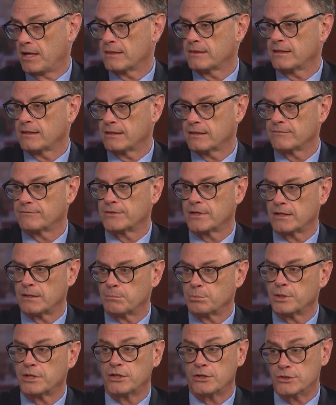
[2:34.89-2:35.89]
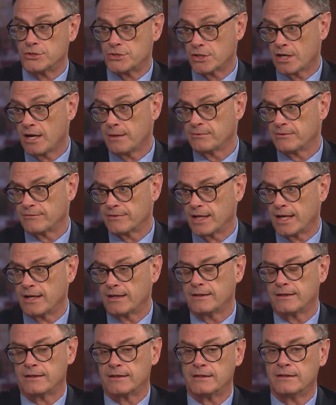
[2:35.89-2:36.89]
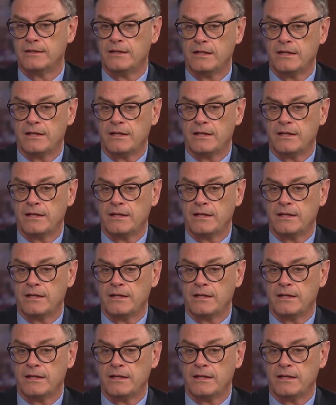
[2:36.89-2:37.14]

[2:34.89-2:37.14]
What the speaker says: I think they've done a pretty good job of that.